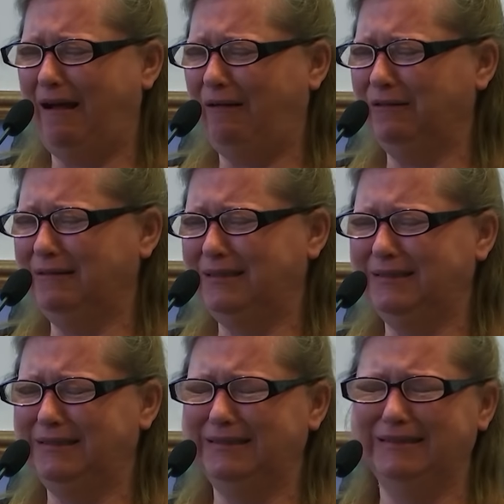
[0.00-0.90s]
I
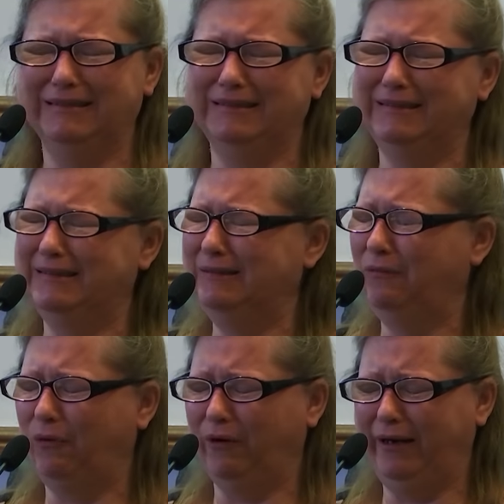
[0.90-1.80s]
was
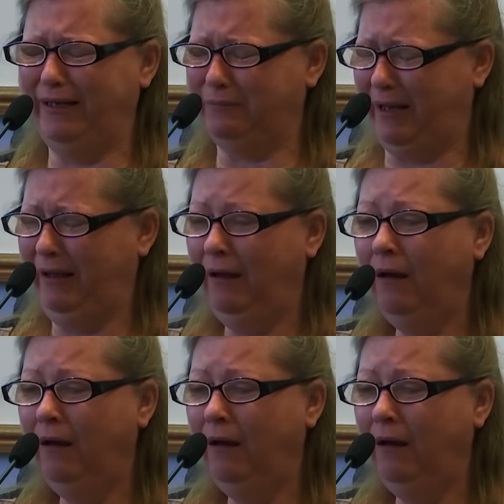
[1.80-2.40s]
worried about